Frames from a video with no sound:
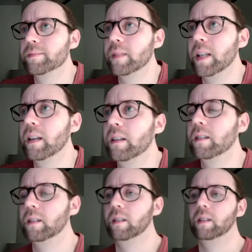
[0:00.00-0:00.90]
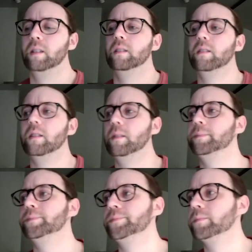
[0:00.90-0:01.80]
Yeah, so
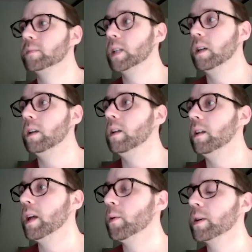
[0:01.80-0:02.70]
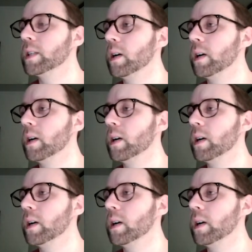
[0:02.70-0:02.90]
that worked out